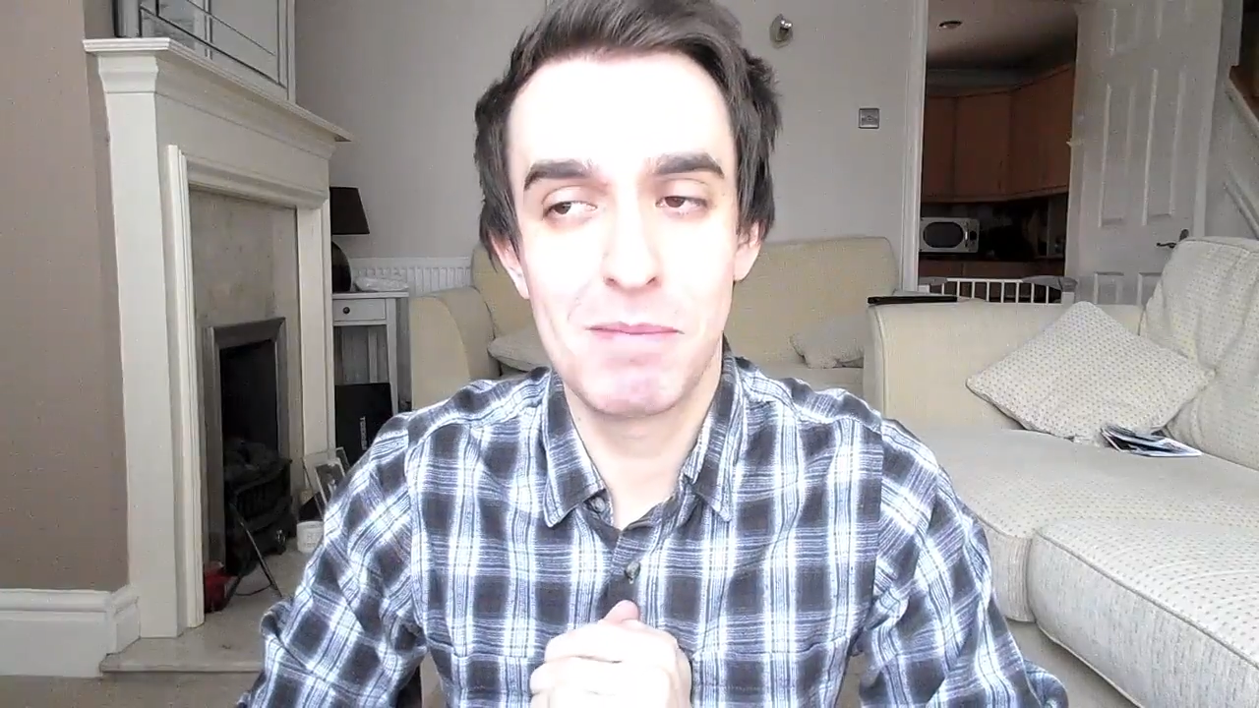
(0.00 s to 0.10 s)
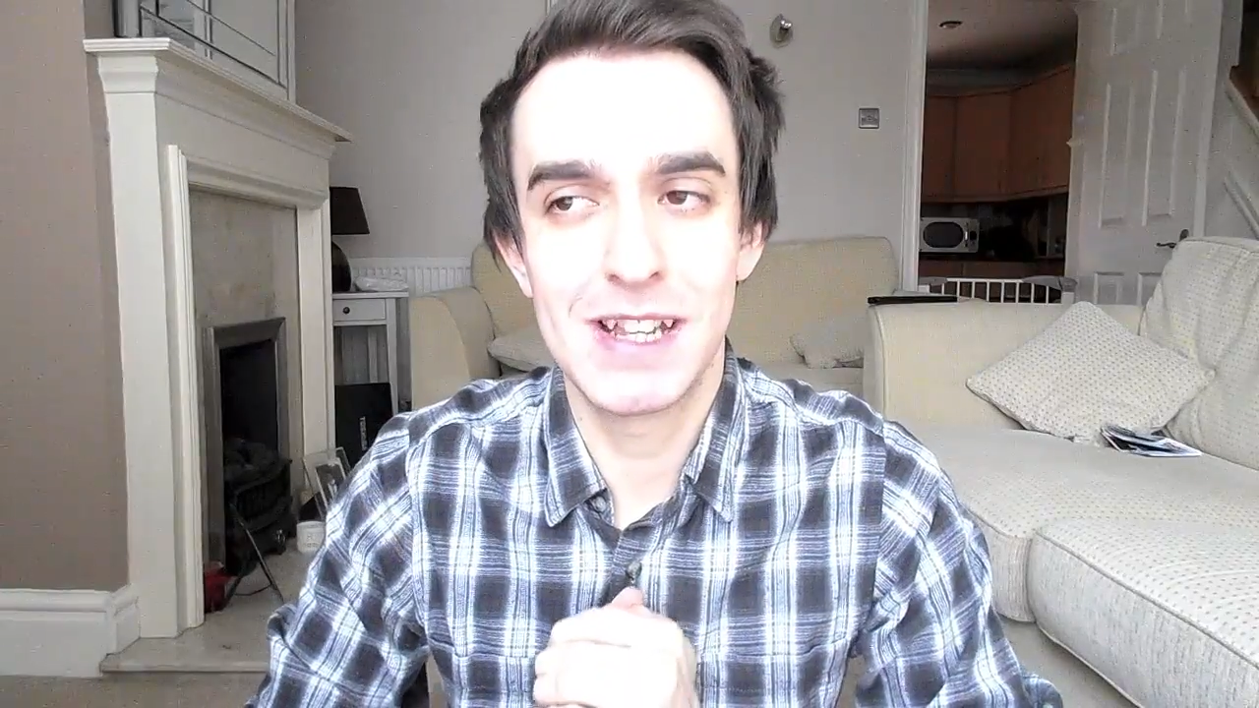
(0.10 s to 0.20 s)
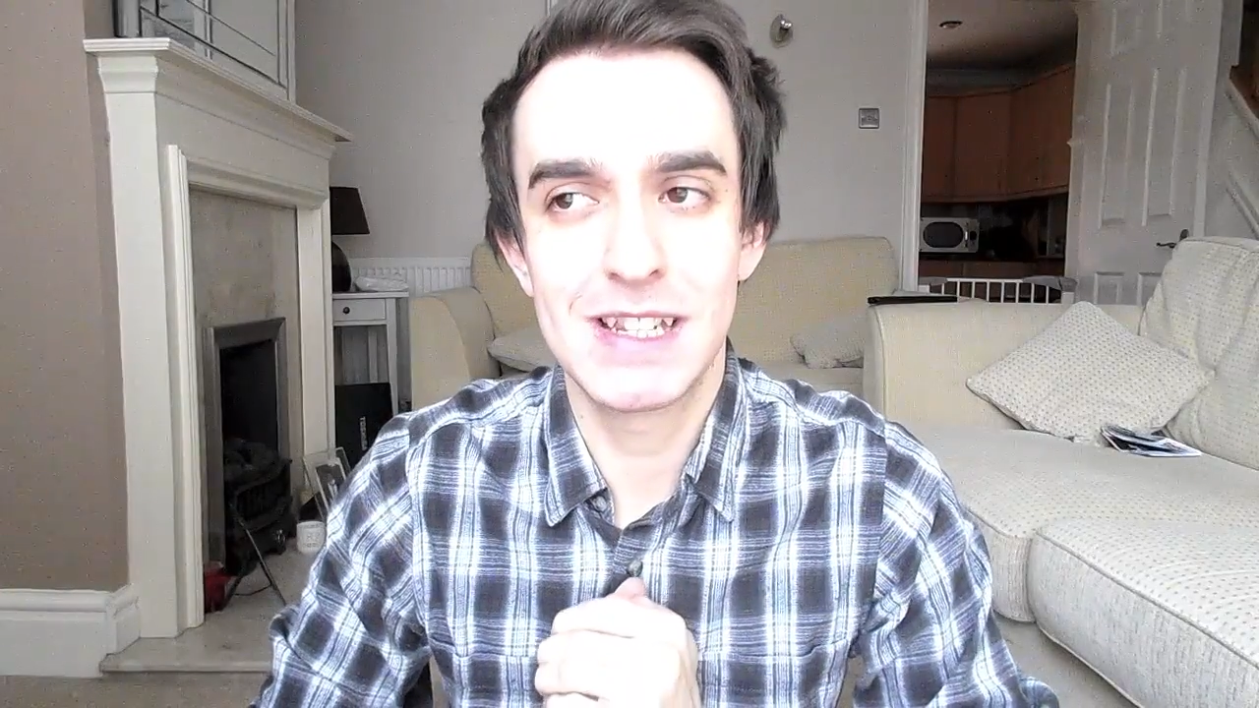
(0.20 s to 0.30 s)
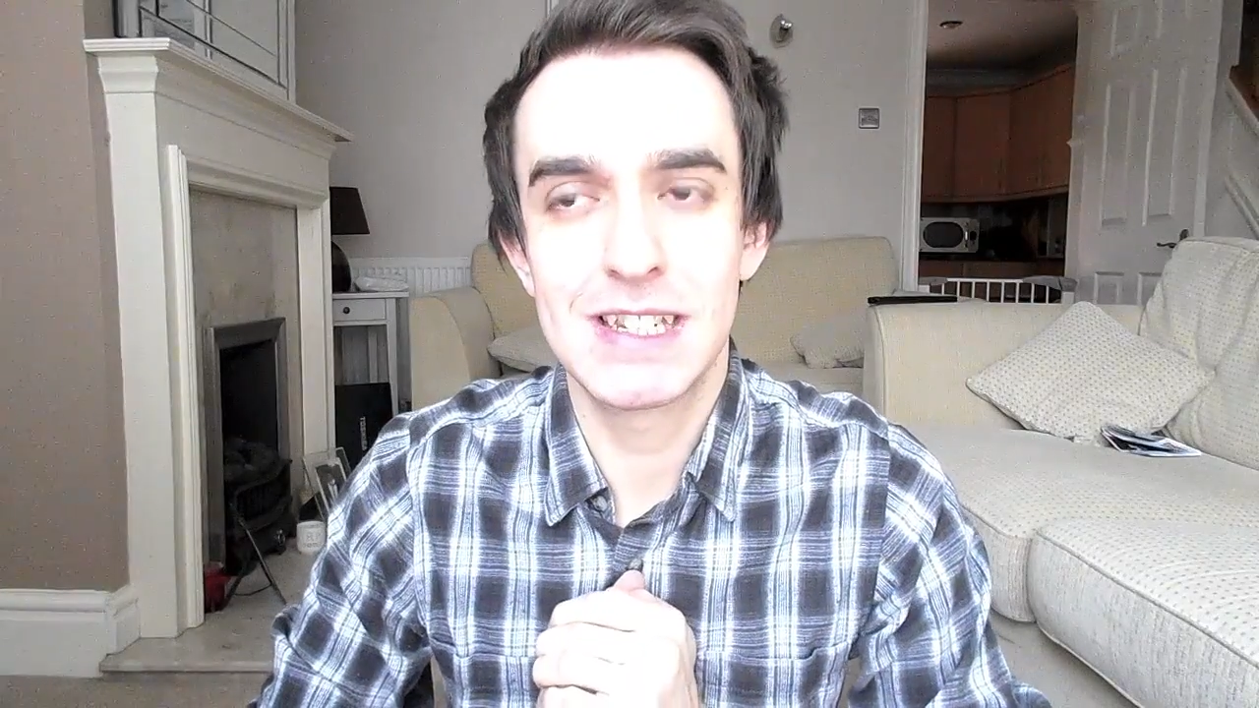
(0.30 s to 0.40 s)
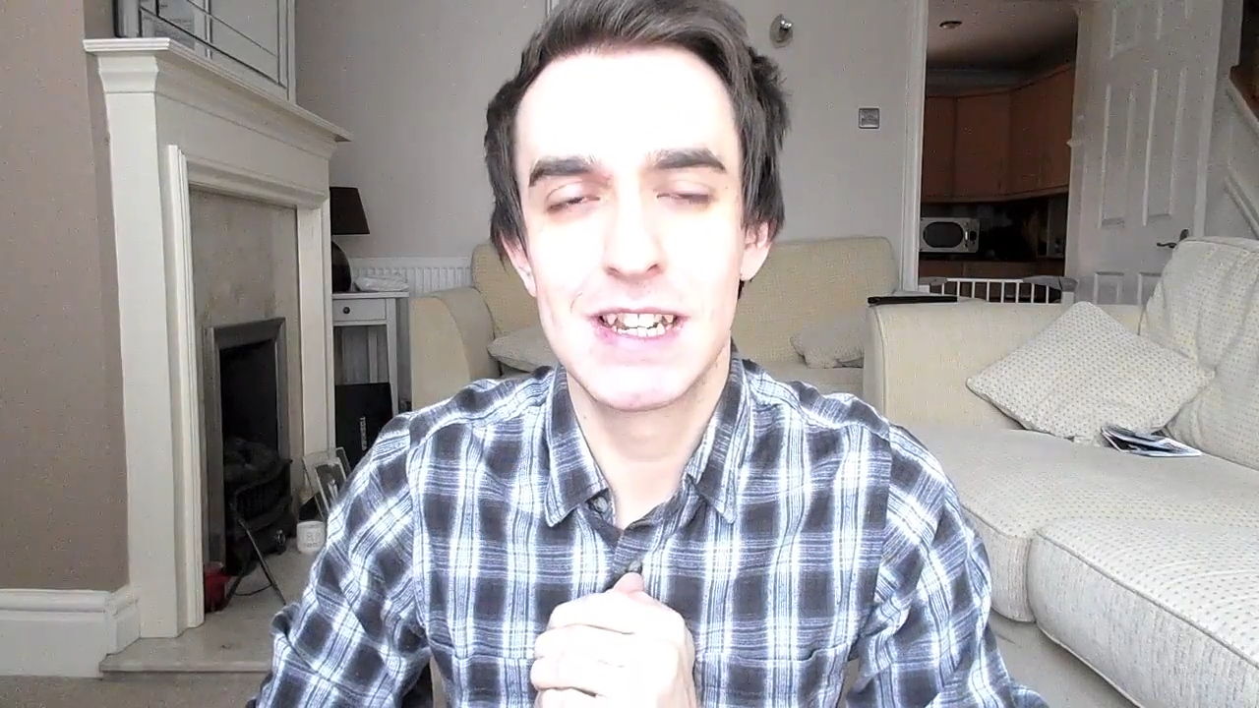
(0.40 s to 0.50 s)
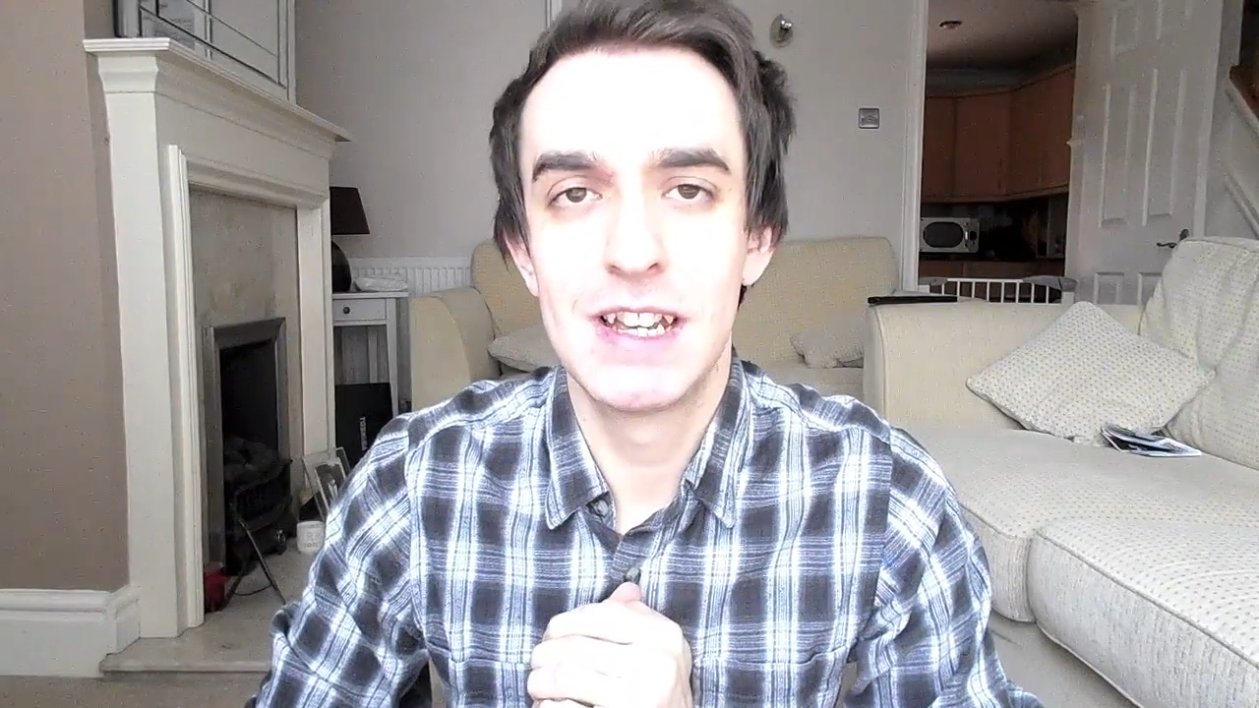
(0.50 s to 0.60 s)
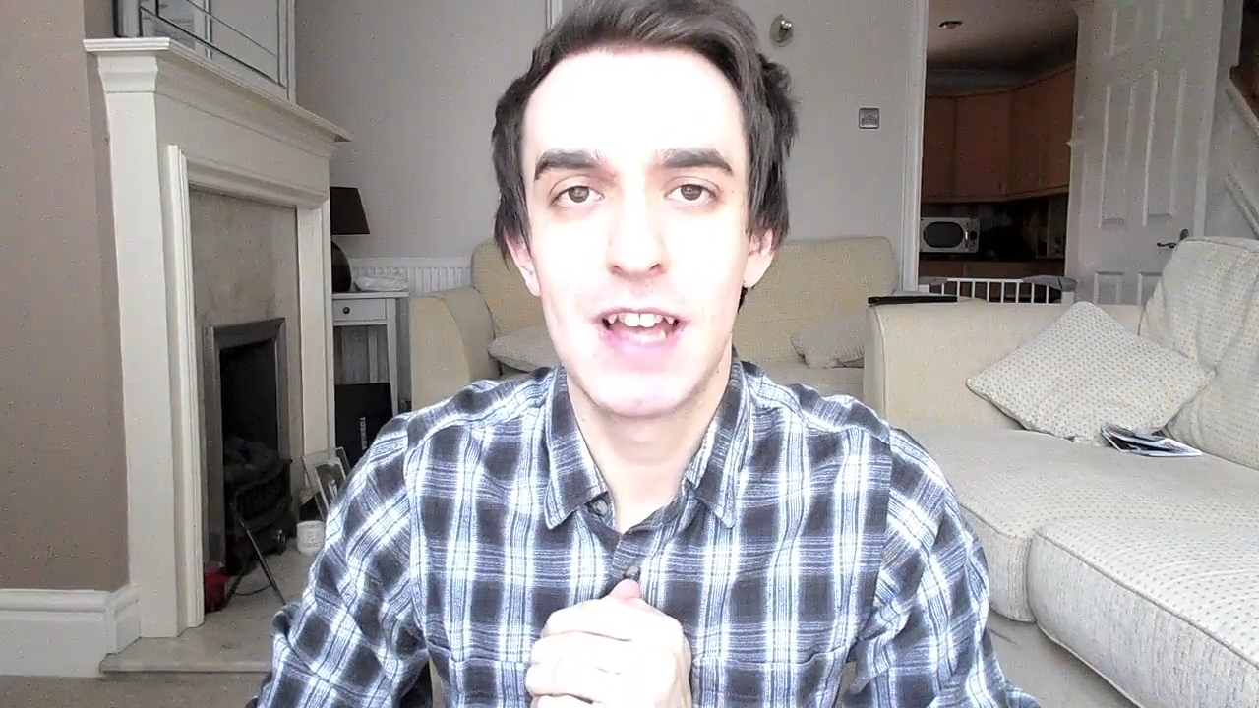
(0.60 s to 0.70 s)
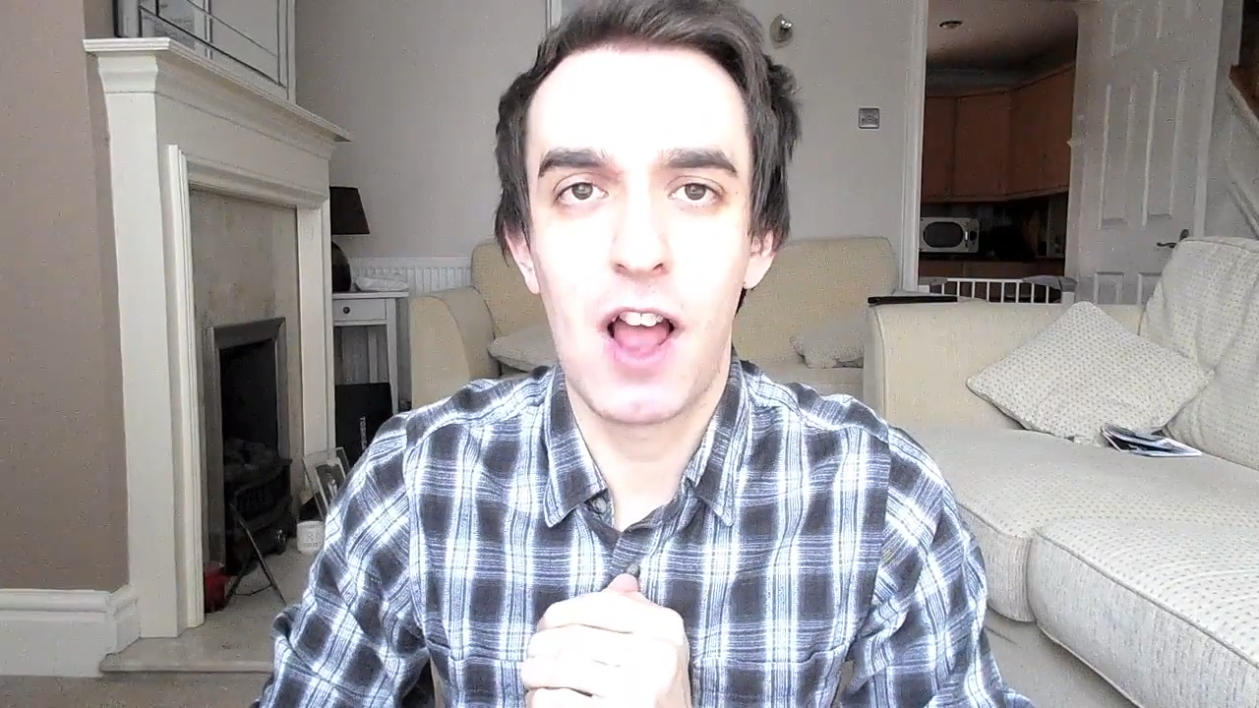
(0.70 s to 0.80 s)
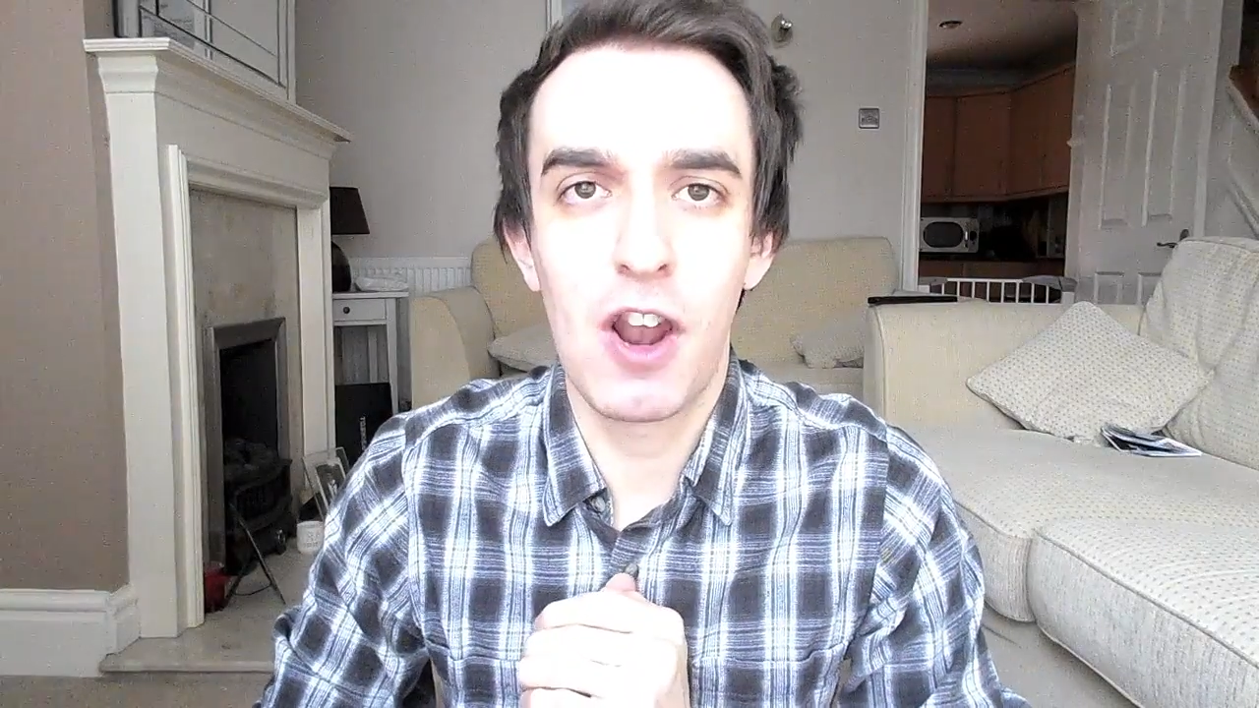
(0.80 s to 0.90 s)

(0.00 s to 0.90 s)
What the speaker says: but a